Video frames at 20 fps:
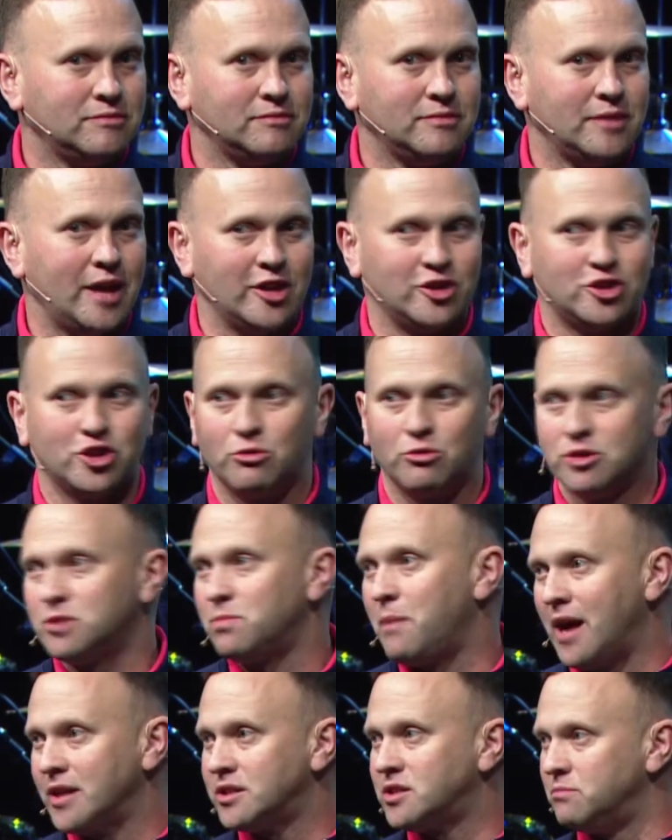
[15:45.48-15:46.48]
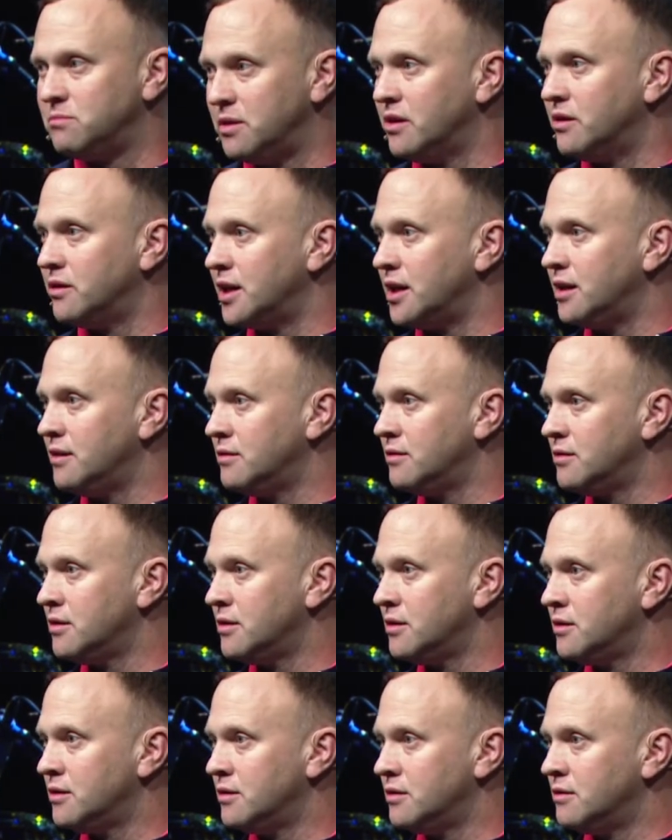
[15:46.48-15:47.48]
and it's your responsibility.
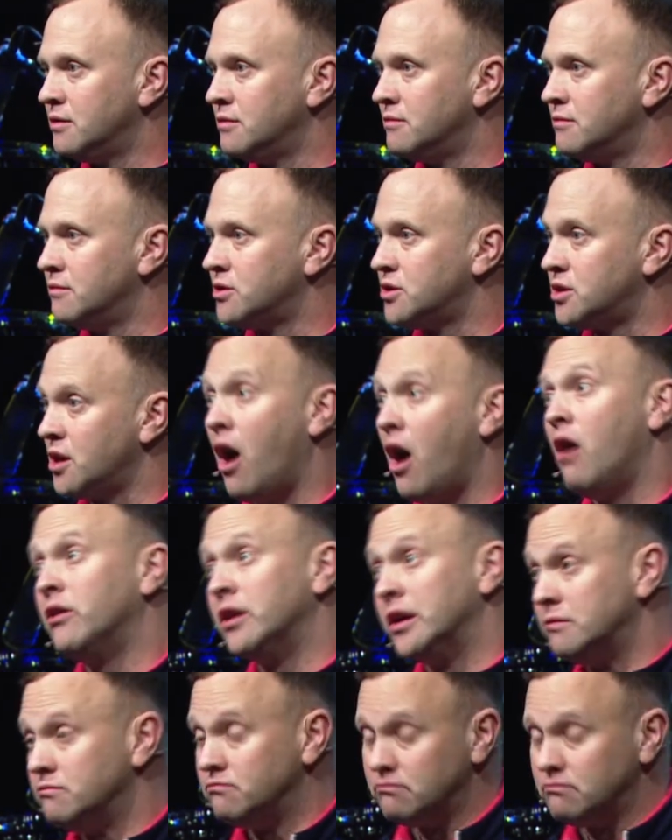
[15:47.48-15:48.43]
So own it